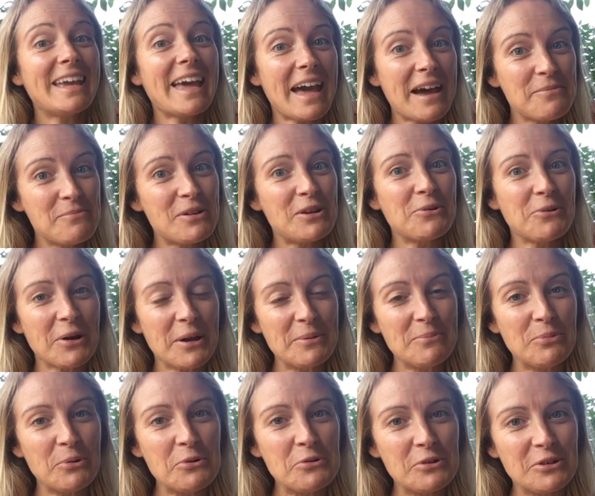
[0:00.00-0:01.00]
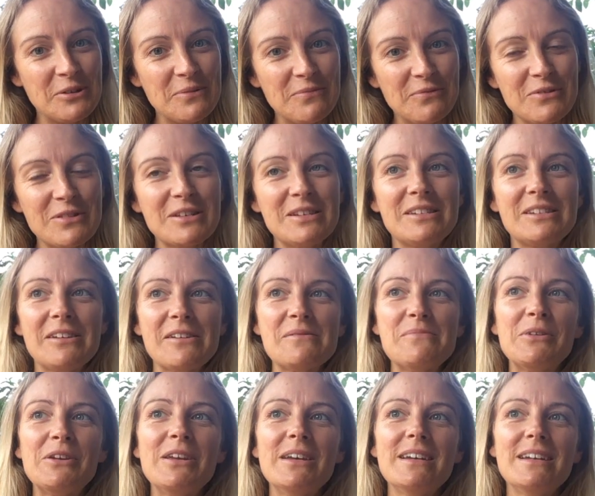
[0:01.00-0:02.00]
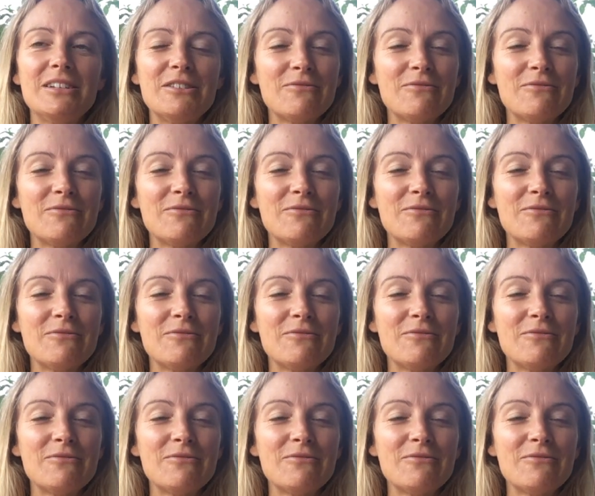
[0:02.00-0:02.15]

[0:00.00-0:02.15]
can be quite important for this time of year,